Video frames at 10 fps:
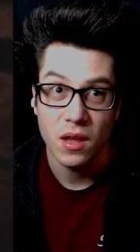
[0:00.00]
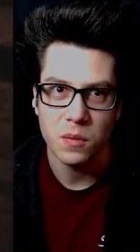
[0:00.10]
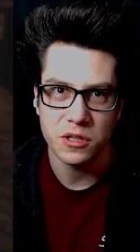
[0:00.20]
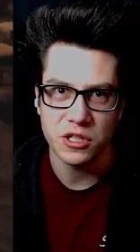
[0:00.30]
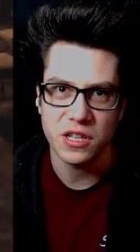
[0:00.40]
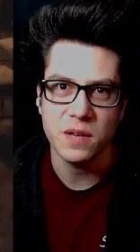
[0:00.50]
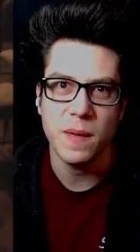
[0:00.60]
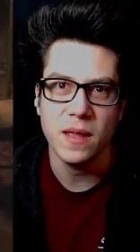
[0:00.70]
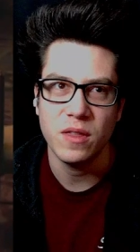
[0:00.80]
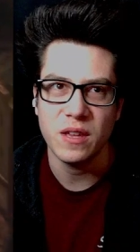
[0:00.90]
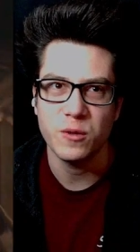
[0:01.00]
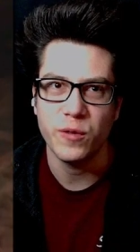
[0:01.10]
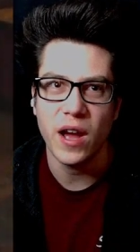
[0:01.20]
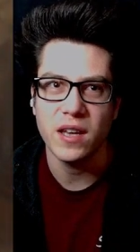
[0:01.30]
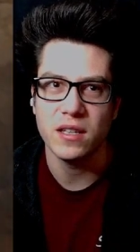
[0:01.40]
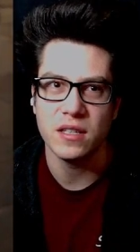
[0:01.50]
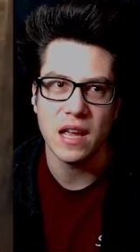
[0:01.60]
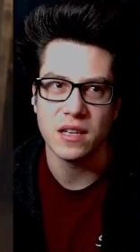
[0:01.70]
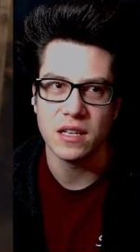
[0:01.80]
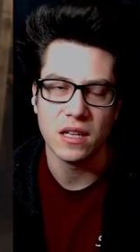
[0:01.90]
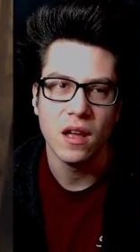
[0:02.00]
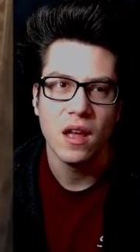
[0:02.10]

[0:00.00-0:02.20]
which is going to make things fine and dandy.